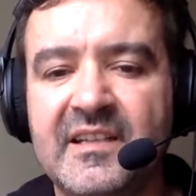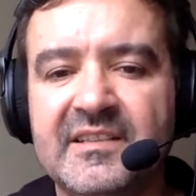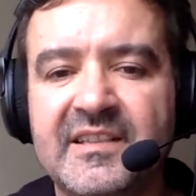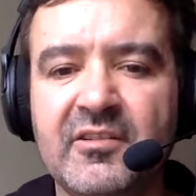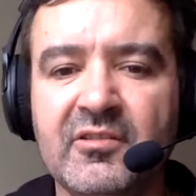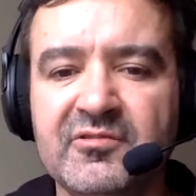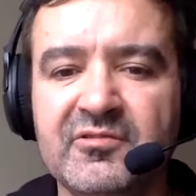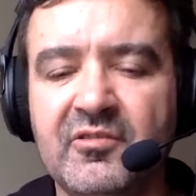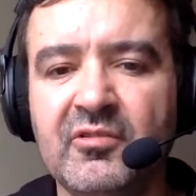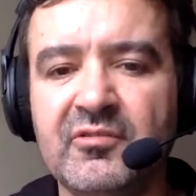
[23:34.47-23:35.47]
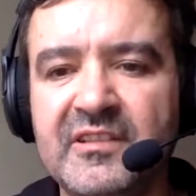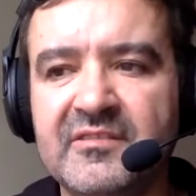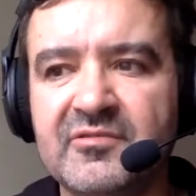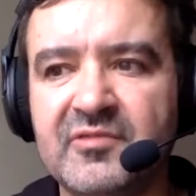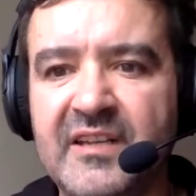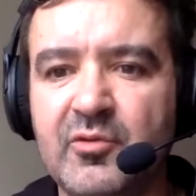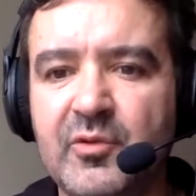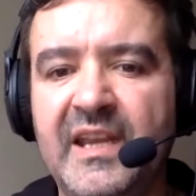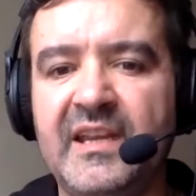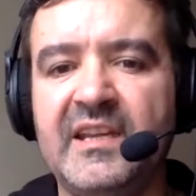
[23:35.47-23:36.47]
They also always try to
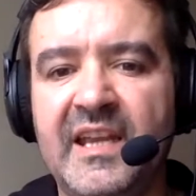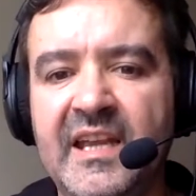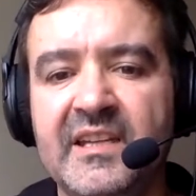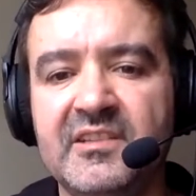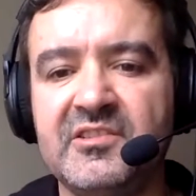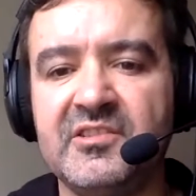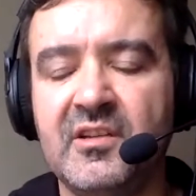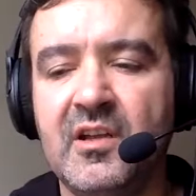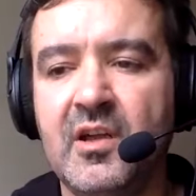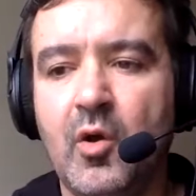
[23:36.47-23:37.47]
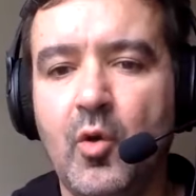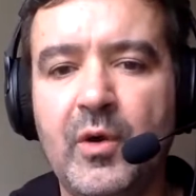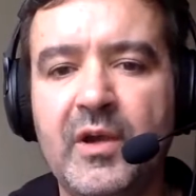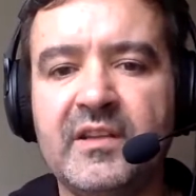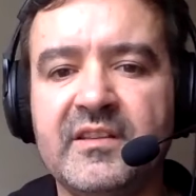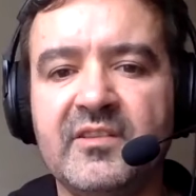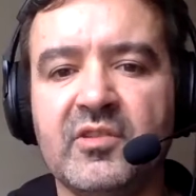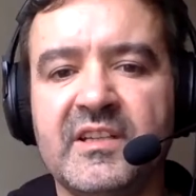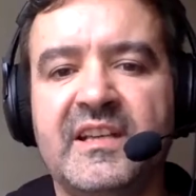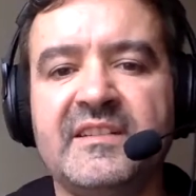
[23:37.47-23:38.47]
engage with the
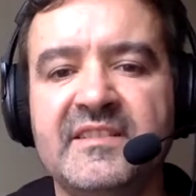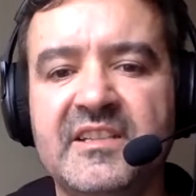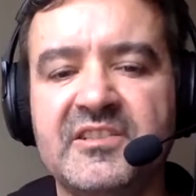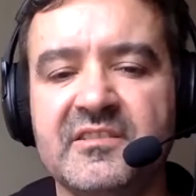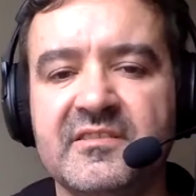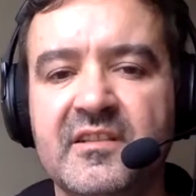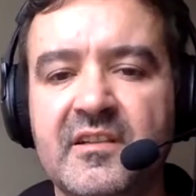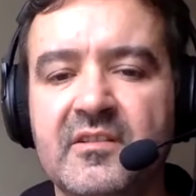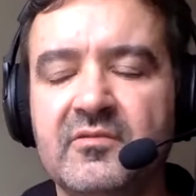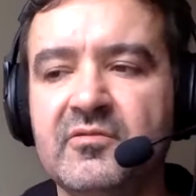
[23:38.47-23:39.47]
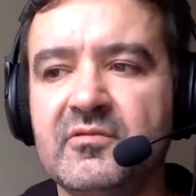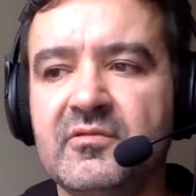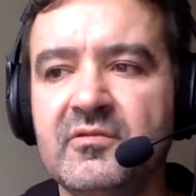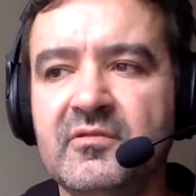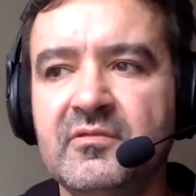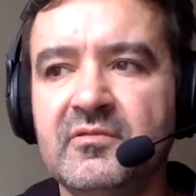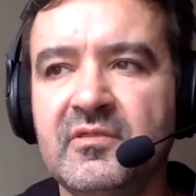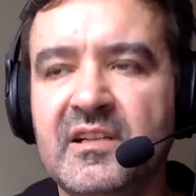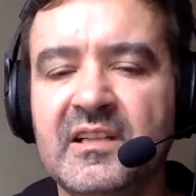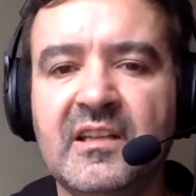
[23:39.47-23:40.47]
organizations to
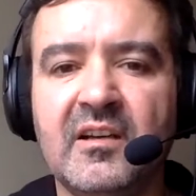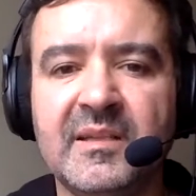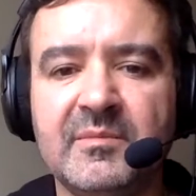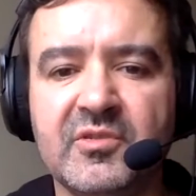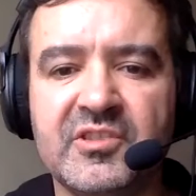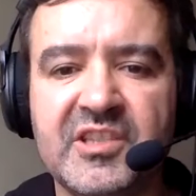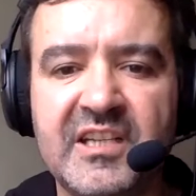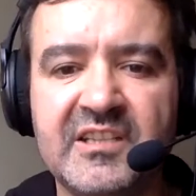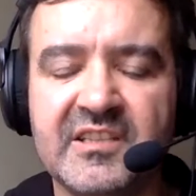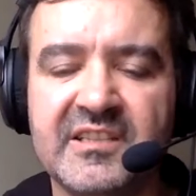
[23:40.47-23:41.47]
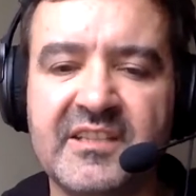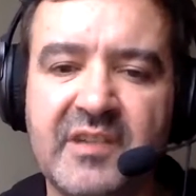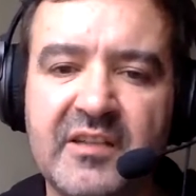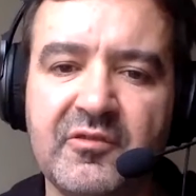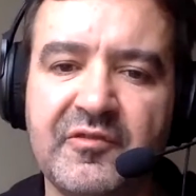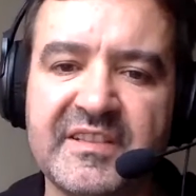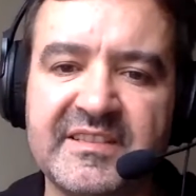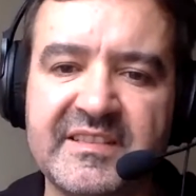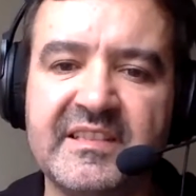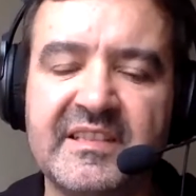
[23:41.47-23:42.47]
allow them to change, and they try to
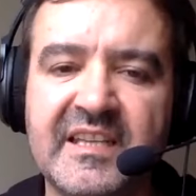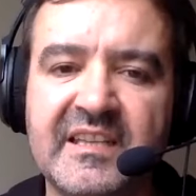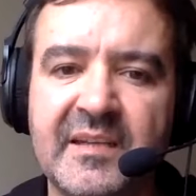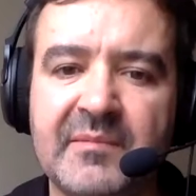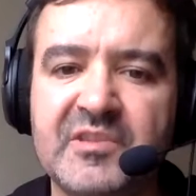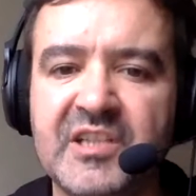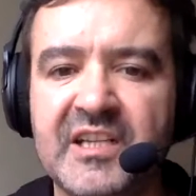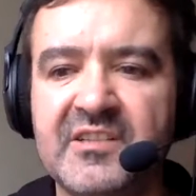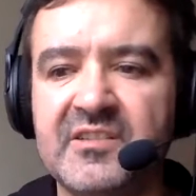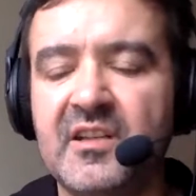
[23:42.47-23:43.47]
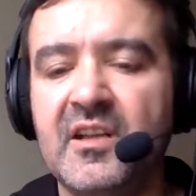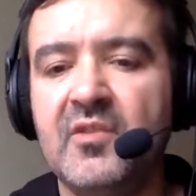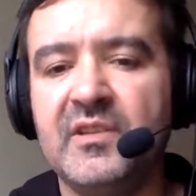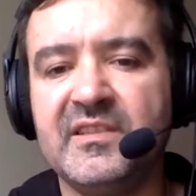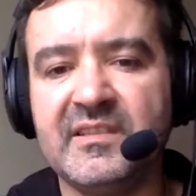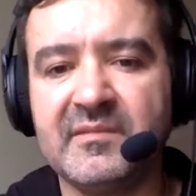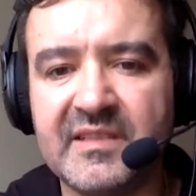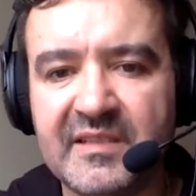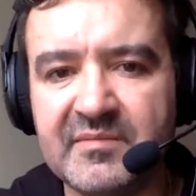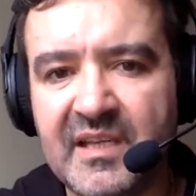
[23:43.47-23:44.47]
facilitate them change when
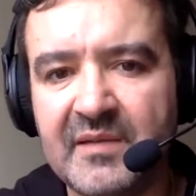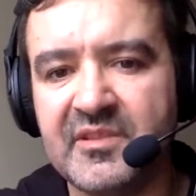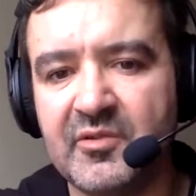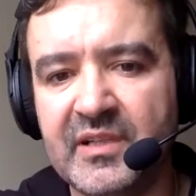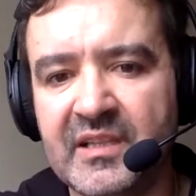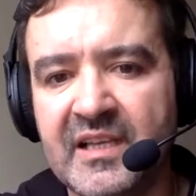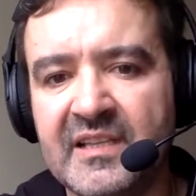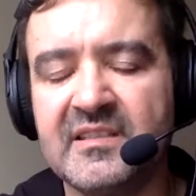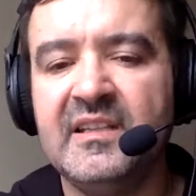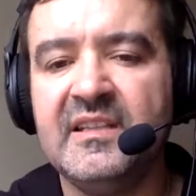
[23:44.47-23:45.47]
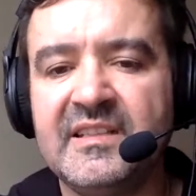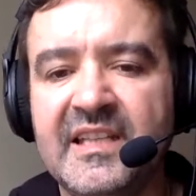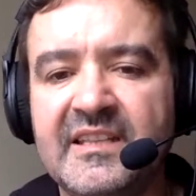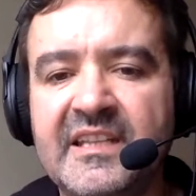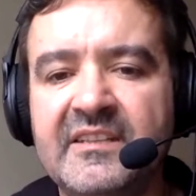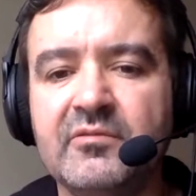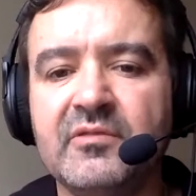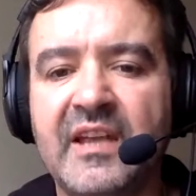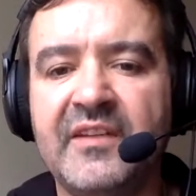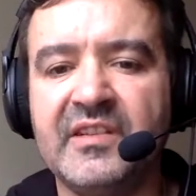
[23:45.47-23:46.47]
sometimes they realize that they
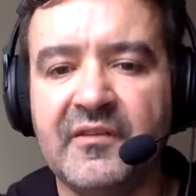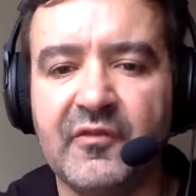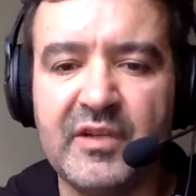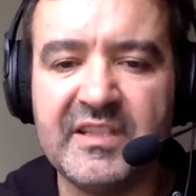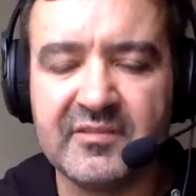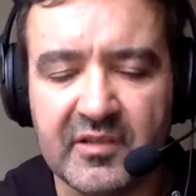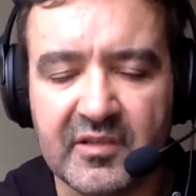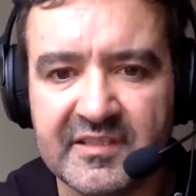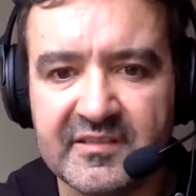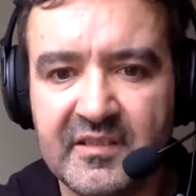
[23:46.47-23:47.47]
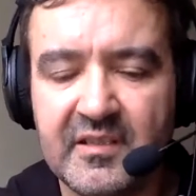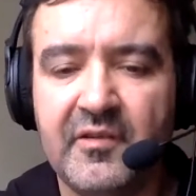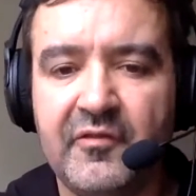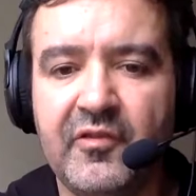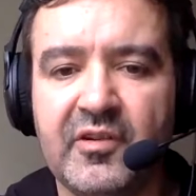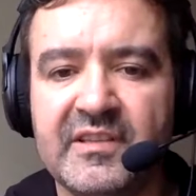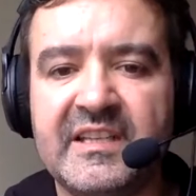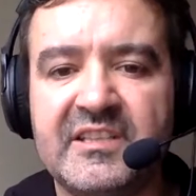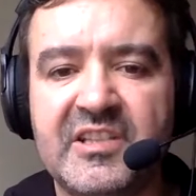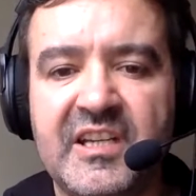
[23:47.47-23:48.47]
don't have enough resources for
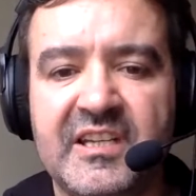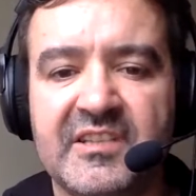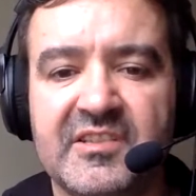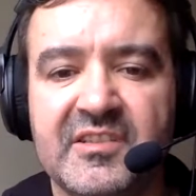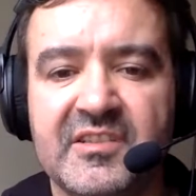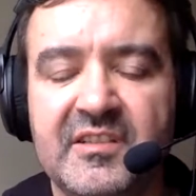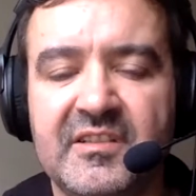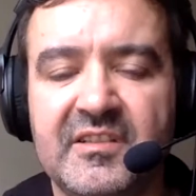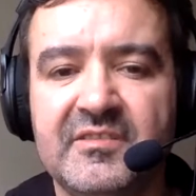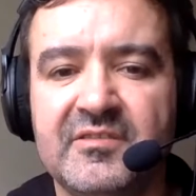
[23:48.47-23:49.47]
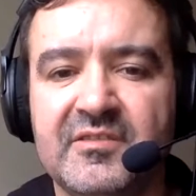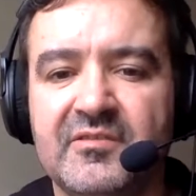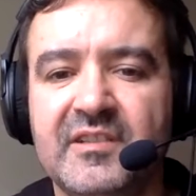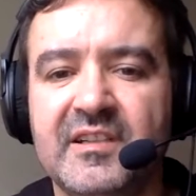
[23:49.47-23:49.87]
that change. So